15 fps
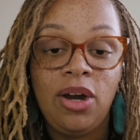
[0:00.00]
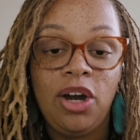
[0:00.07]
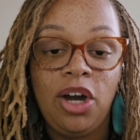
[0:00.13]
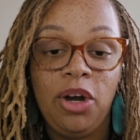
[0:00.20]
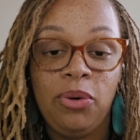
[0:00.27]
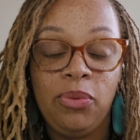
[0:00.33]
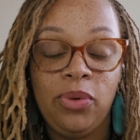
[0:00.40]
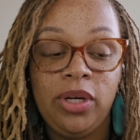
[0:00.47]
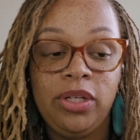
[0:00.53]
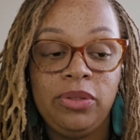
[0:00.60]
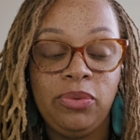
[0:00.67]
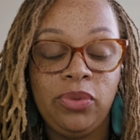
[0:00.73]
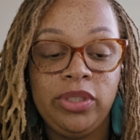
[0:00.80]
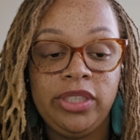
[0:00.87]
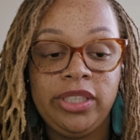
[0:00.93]

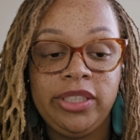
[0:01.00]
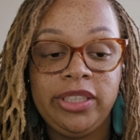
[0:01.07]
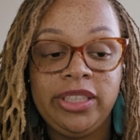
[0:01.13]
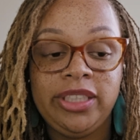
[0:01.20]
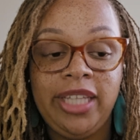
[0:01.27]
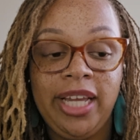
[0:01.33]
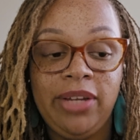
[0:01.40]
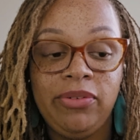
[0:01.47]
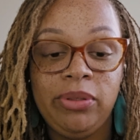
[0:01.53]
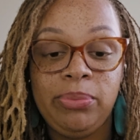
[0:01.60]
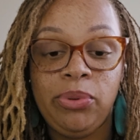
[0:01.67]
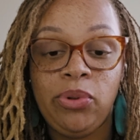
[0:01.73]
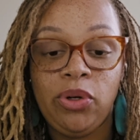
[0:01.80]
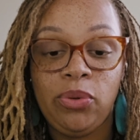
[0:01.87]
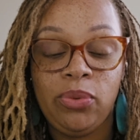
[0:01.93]
What did the state
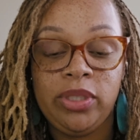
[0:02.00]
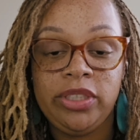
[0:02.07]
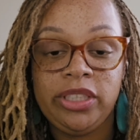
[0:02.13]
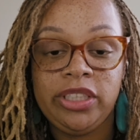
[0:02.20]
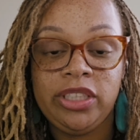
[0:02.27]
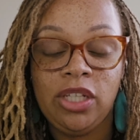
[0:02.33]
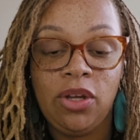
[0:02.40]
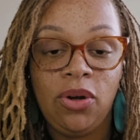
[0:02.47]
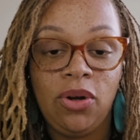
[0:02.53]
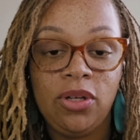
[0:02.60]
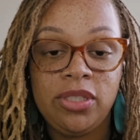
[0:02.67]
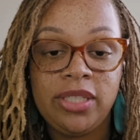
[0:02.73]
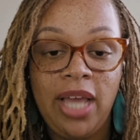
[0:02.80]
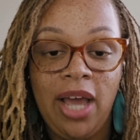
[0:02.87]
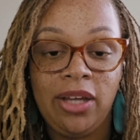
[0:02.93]
report was its
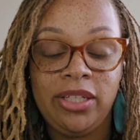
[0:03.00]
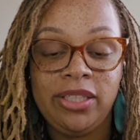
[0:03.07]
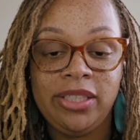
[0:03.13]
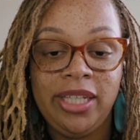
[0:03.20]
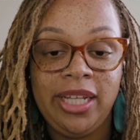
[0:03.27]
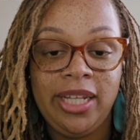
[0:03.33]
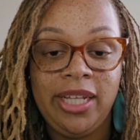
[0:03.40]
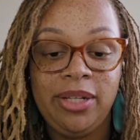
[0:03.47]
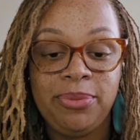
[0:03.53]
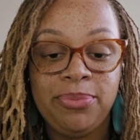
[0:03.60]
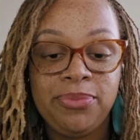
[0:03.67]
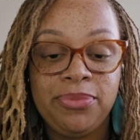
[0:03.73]
loss? How did they